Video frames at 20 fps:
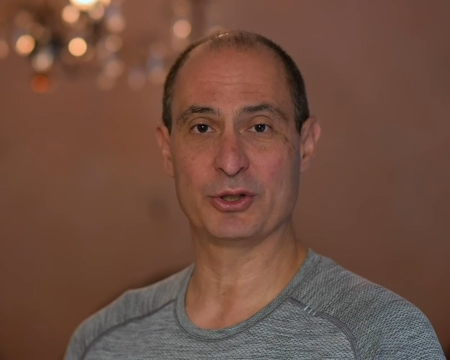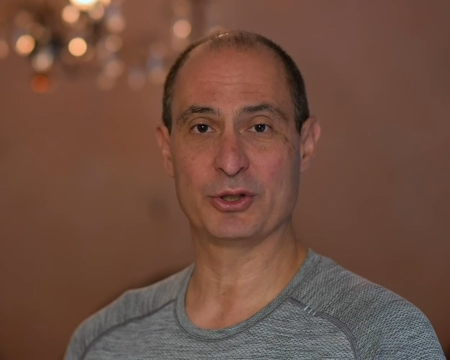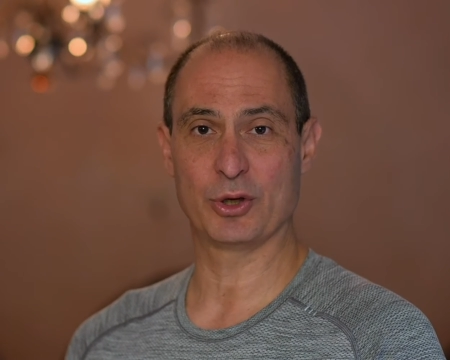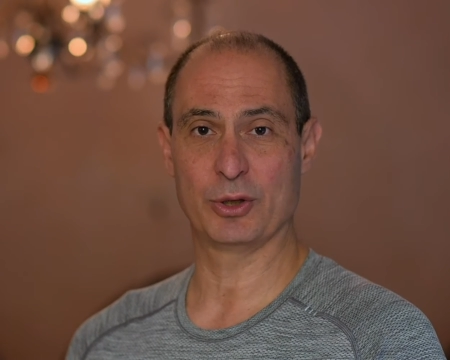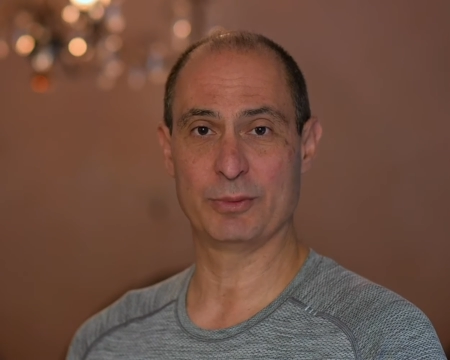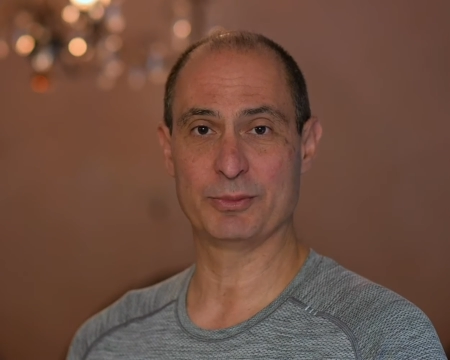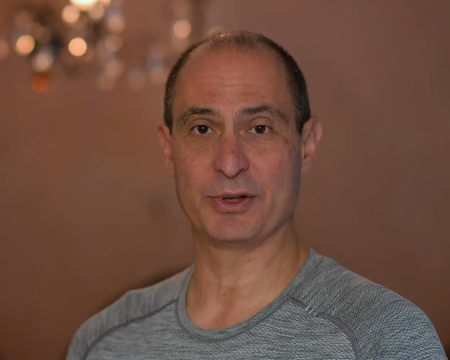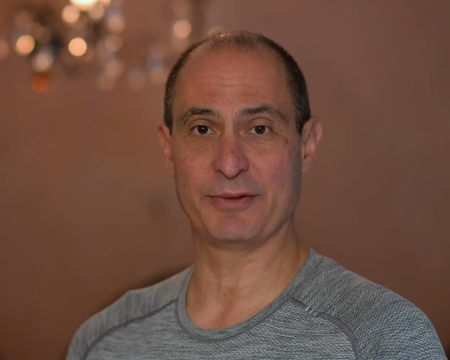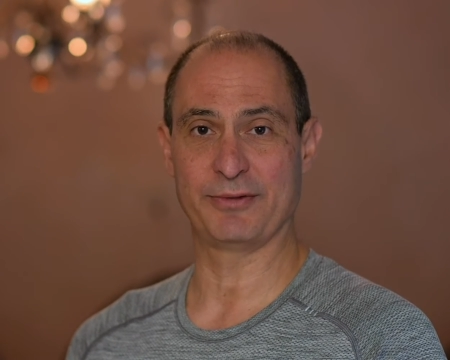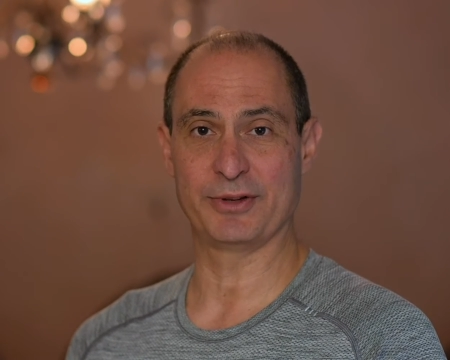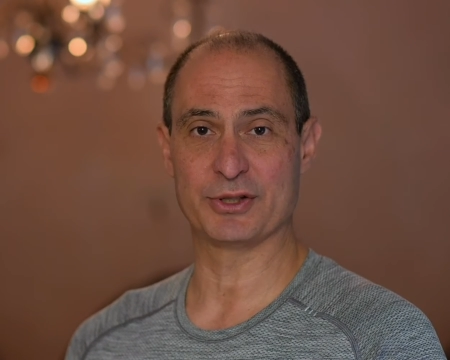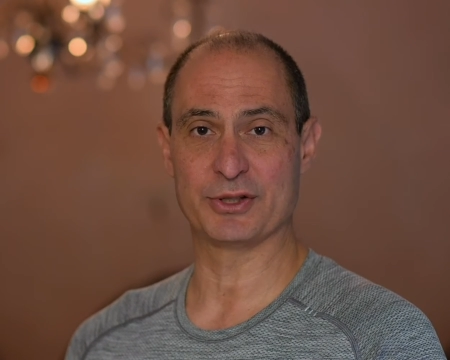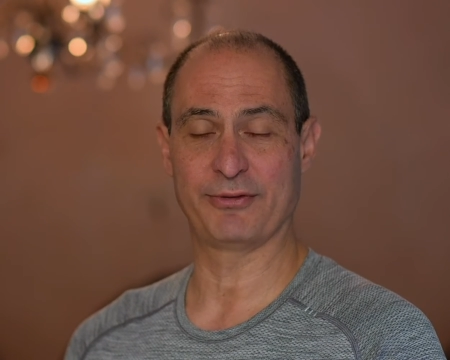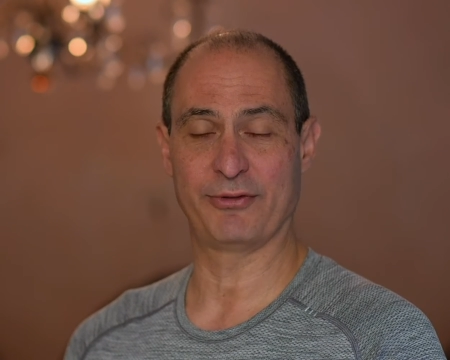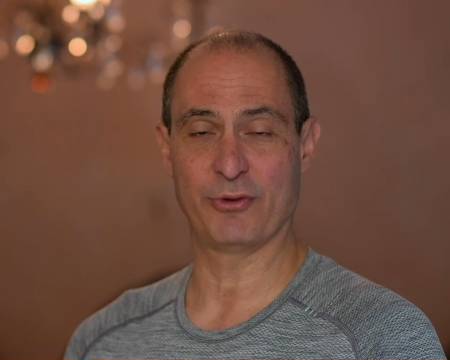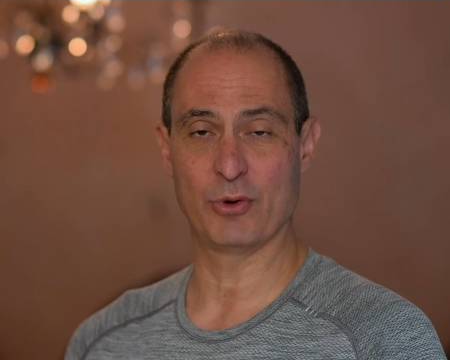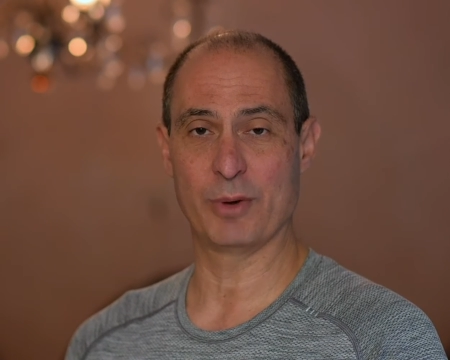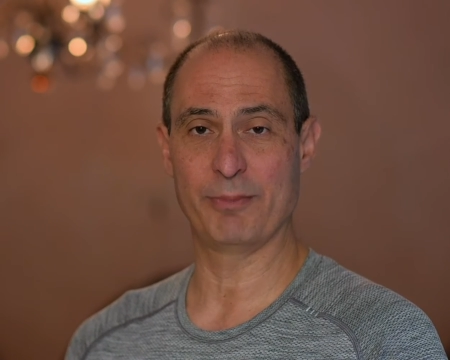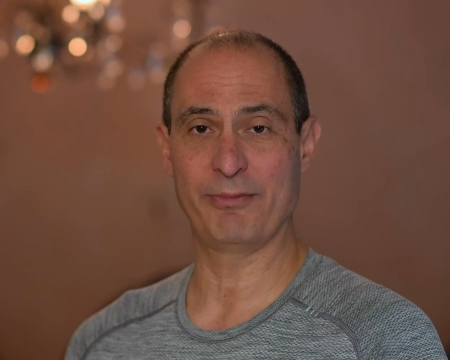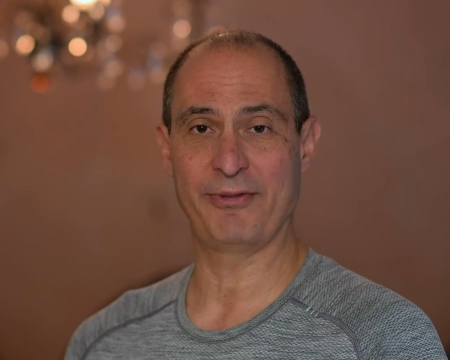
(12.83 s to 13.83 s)
terms of its
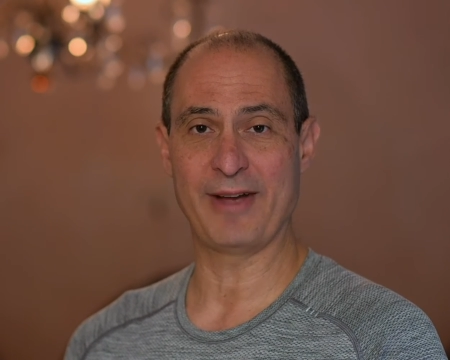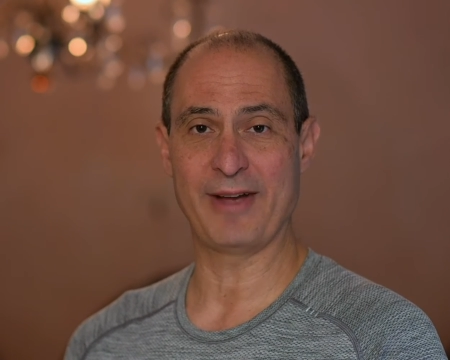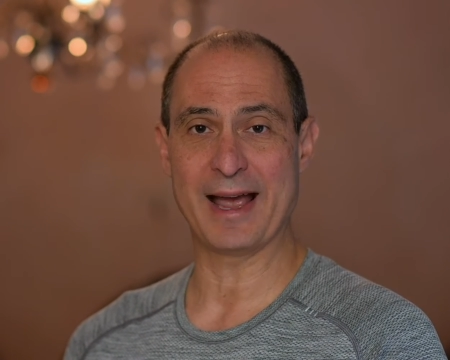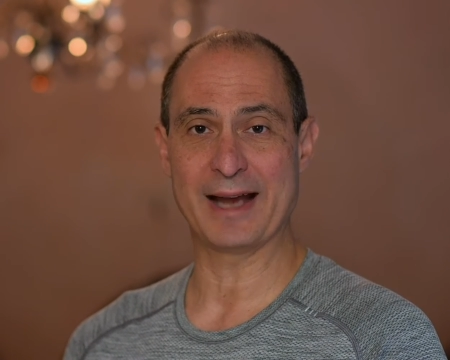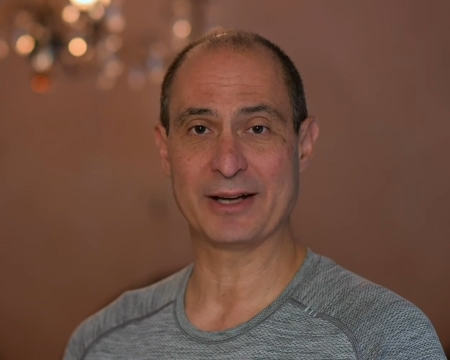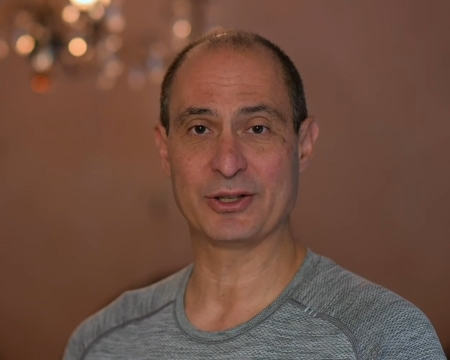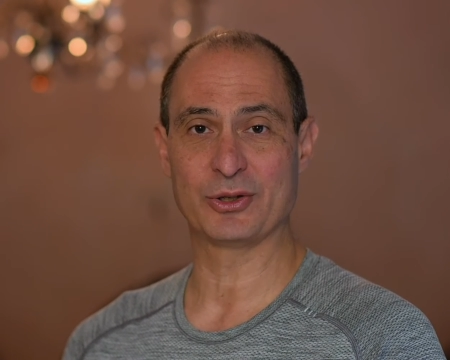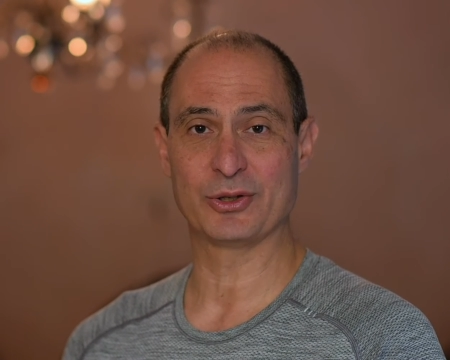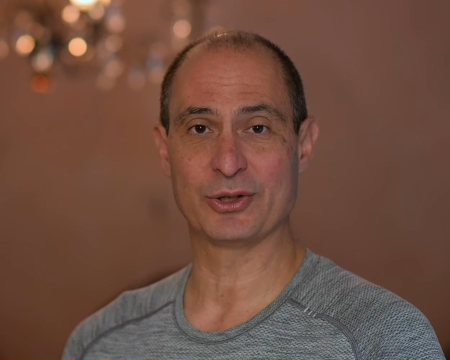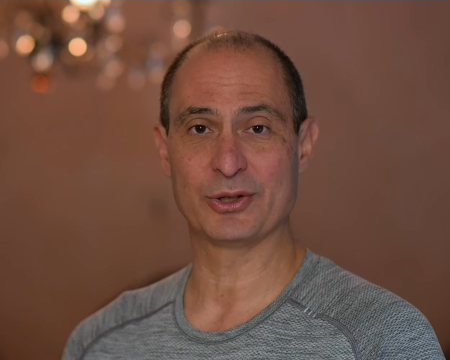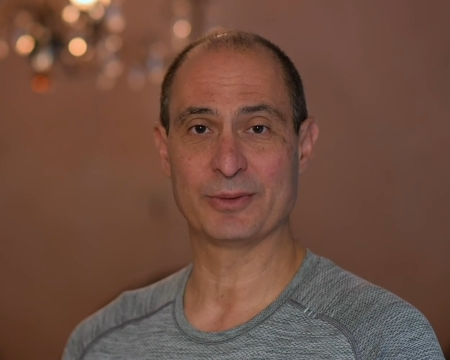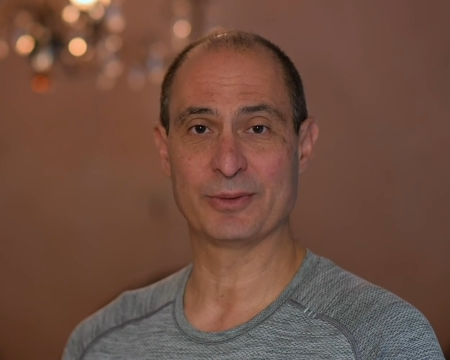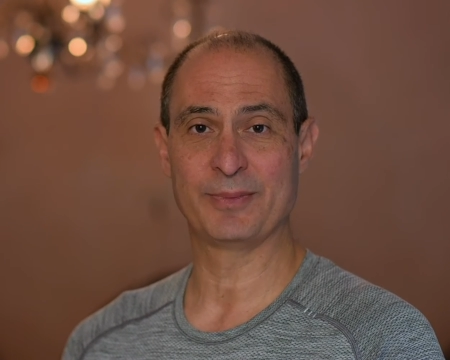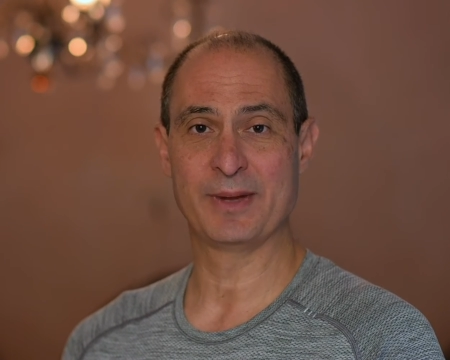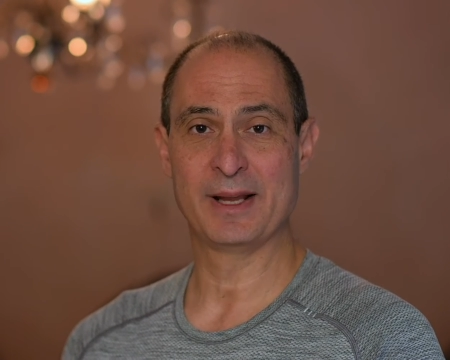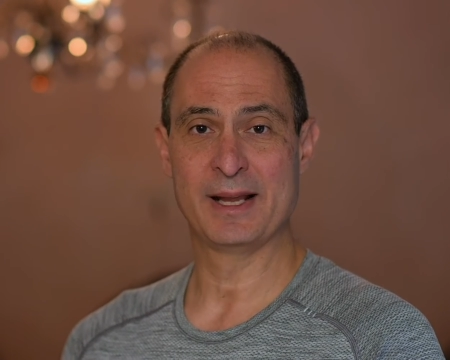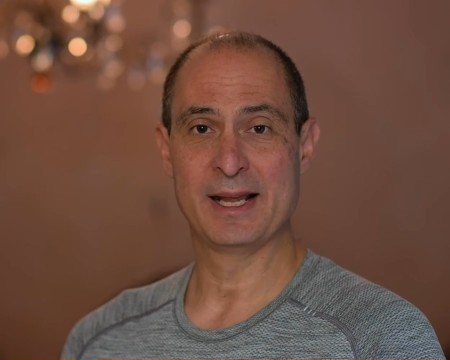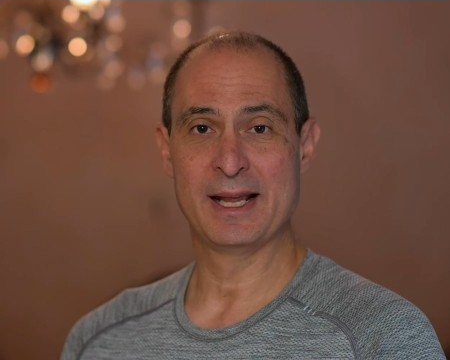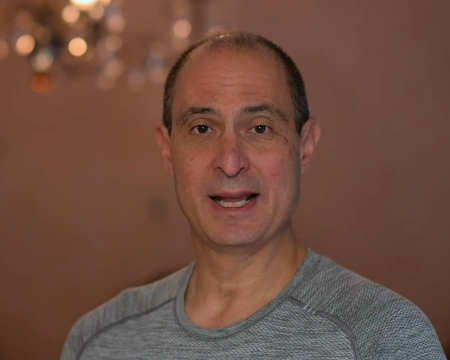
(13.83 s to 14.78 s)
form factor.